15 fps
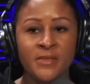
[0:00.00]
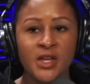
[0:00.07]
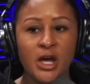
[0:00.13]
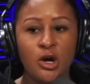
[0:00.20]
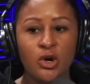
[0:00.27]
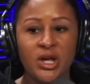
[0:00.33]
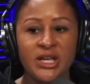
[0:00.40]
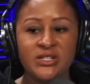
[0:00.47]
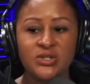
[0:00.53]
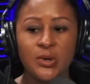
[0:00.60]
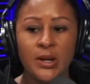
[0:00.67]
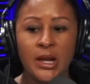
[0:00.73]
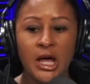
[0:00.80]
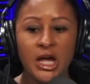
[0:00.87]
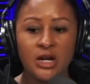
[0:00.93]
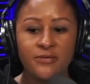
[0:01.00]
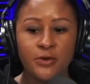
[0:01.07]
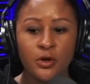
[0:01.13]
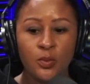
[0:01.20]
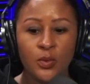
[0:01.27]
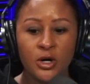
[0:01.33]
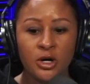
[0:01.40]
Okay, so a lot of
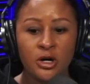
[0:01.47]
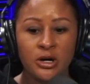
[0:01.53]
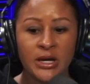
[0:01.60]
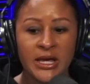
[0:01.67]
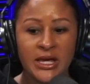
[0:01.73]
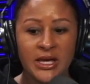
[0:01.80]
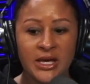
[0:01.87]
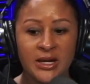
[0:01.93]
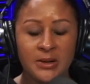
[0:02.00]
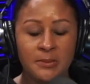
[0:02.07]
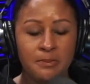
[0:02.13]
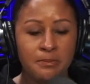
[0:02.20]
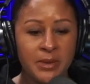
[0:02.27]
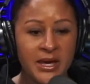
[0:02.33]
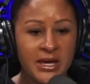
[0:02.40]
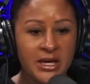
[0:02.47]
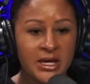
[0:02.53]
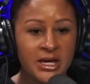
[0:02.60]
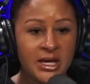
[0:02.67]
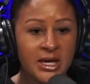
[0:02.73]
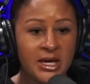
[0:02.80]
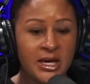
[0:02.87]
your work in
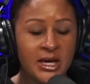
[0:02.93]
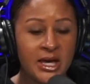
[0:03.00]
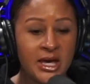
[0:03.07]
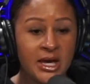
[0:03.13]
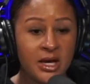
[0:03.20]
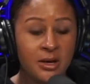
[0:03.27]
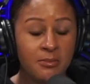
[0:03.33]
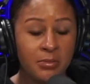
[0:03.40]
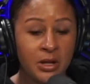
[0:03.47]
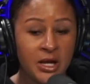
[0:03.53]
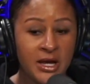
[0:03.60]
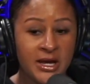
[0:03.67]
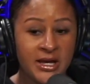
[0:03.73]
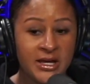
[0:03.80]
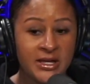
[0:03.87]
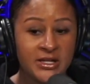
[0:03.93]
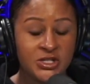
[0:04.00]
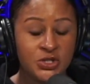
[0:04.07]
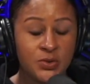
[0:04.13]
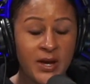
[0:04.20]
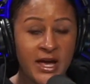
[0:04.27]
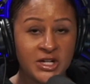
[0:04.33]
banking and
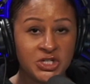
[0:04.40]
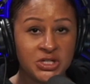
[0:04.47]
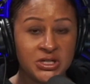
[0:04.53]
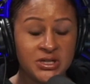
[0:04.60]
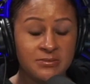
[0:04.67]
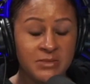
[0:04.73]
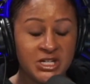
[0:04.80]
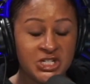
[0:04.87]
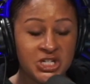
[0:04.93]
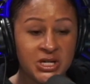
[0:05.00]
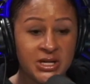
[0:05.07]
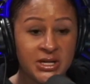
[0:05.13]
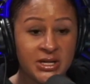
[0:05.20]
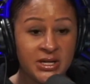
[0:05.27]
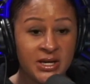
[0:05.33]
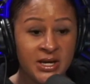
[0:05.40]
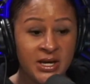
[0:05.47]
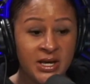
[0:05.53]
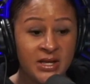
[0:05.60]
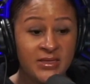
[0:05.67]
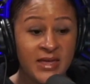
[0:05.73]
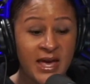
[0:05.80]
compliance, you actually mentioned
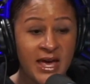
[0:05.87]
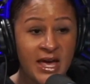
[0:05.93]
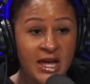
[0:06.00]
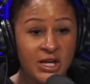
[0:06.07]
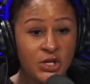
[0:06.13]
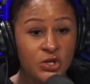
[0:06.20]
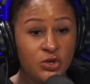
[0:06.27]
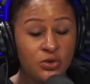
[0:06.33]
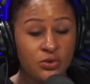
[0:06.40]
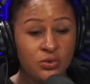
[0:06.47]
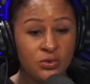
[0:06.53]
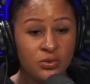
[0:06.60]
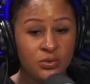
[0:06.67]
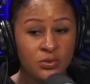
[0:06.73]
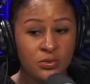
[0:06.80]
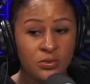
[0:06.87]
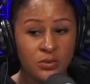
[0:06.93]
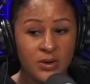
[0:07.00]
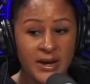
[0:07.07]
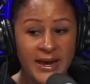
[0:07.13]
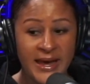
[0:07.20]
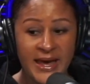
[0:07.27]
that you
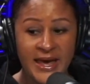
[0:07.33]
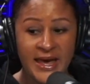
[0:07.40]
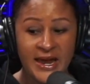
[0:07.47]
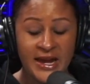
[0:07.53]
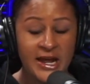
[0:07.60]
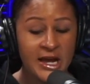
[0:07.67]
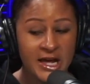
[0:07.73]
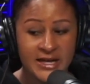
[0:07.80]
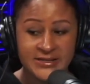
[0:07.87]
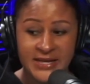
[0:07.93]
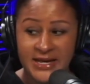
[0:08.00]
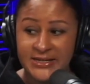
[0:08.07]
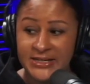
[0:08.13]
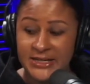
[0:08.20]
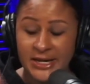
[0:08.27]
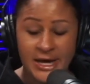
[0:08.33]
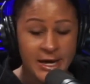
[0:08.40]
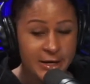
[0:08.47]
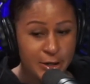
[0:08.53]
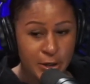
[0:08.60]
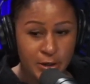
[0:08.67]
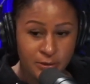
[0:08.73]
had, and guys, I did
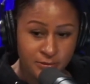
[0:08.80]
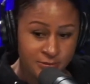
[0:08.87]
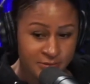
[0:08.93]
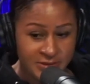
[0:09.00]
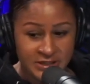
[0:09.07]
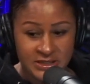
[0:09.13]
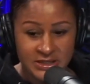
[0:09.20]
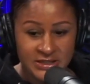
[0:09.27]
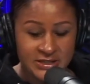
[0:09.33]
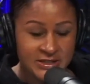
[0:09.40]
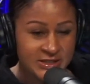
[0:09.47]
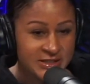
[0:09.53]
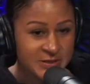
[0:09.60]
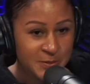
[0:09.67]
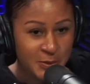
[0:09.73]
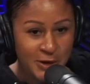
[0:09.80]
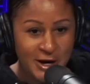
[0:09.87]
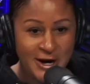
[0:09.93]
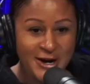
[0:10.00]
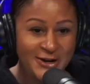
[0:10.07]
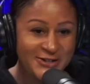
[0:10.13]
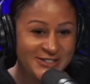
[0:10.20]
not know any of this
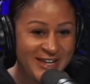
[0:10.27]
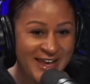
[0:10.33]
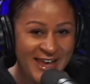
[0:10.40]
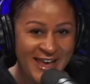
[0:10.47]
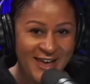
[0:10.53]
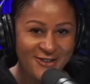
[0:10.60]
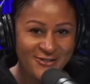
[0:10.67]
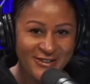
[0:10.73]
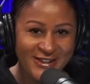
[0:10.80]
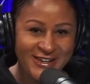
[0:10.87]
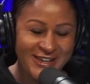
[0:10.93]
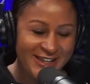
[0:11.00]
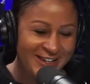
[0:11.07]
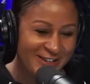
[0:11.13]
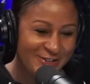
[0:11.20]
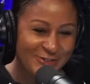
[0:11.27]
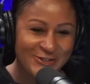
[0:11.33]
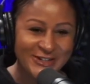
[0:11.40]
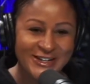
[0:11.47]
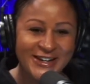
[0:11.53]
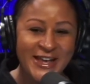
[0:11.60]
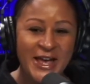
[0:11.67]
prior to having Kenan
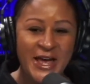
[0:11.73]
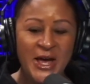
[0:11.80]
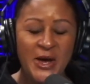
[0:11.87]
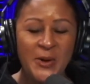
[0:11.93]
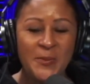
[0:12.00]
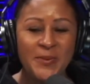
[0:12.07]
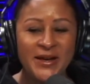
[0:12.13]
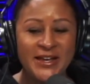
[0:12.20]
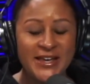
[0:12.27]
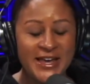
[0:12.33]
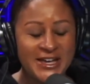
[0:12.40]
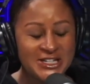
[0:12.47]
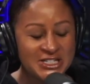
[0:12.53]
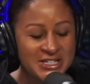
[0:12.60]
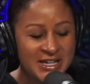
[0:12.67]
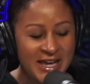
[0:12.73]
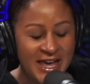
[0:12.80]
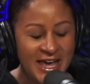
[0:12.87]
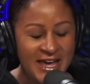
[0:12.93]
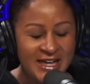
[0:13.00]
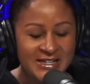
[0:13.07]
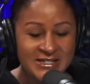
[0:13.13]
on, but he actually
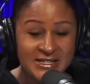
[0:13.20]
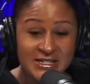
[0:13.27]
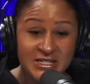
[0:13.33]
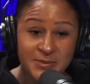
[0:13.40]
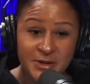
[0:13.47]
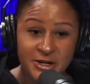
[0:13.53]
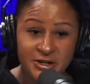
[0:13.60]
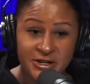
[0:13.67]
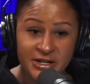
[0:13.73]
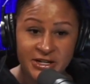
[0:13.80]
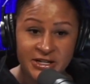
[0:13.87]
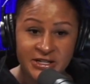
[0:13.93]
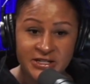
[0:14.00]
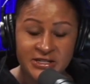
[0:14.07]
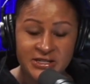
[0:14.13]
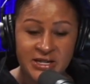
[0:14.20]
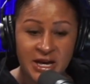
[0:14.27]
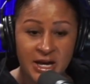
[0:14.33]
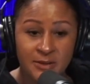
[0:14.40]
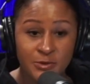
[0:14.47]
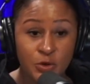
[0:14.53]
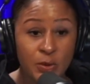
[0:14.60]
has experience
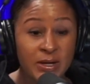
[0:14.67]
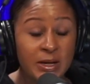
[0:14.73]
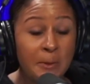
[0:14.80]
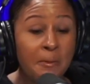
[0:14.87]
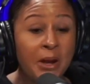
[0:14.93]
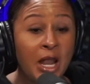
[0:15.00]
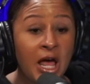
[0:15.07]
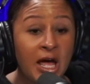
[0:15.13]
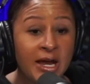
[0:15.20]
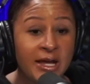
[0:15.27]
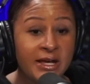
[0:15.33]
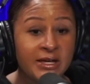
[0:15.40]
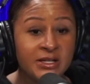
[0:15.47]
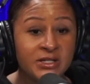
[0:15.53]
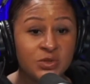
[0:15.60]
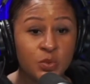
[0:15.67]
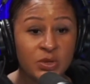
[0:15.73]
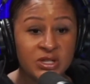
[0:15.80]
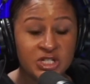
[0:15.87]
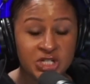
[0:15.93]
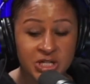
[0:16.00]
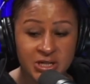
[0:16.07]
doing compliance
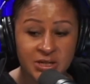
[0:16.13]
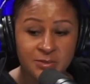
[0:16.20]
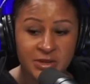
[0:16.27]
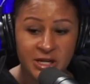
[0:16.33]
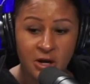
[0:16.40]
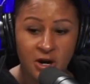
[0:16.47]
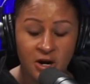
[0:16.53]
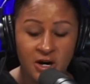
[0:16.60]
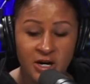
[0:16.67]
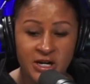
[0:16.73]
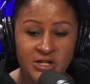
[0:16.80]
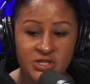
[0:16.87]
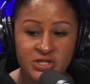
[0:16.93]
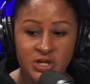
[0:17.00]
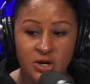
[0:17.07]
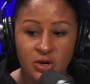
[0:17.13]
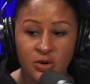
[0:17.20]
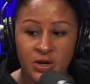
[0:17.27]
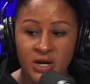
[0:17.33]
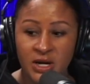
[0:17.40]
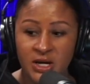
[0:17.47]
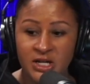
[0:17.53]
with GDPR. And
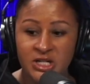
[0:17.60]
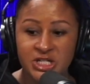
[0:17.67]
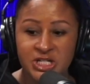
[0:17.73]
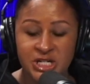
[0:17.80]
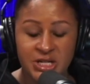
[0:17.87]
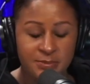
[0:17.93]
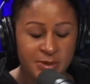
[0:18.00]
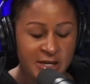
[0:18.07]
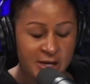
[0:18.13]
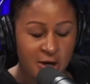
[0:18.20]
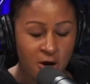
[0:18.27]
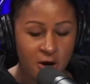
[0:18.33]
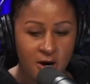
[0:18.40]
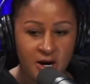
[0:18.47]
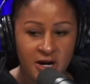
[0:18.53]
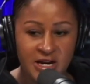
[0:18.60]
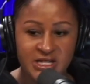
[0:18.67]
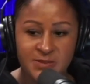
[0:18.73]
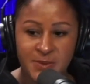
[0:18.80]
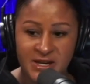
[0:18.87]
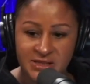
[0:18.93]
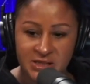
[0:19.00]
so GDPR
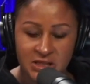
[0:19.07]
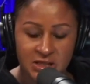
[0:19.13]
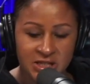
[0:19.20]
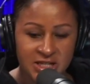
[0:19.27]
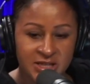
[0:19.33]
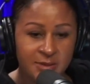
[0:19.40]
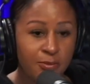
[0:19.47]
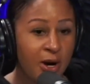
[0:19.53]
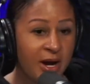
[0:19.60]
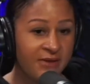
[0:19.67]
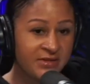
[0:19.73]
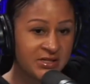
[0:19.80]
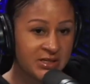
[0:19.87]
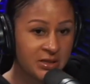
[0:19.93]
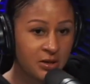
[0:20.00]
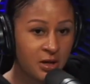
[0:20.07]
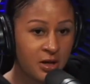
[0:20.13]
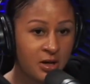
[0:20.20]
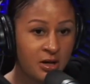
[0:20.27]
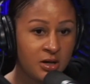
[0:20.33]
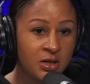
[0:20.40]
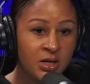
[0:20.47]
is basically the privacy
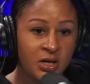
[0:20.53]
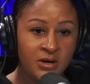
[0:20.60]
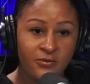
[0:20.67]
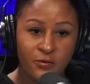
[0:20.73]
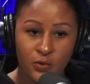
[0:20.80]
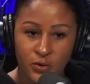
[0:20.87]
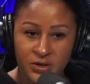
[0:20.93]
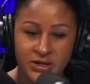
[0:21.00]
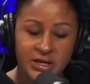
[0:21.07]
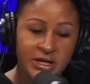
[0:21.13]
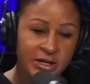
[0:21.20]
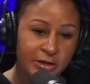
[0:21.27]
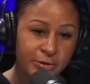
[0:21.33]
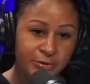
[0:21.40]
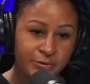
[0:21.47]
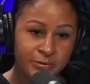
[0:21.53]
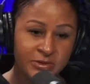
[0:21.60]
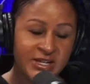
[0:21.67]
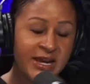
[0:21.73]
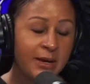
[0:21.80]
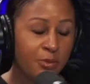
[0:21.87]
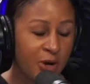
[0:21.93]
law for the EU,
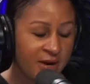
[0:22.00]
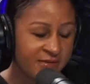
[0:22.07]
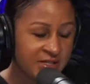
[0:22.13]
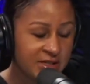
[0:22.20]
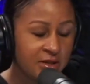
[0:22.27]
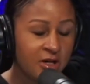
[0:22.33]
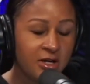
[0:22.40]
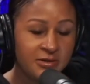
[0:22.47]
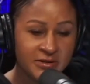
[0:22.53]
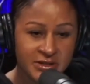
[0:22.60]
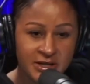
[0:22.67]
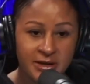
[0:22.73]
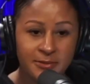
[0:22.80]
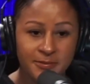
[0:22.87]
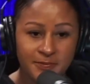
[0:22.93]
data privacy law. Yep.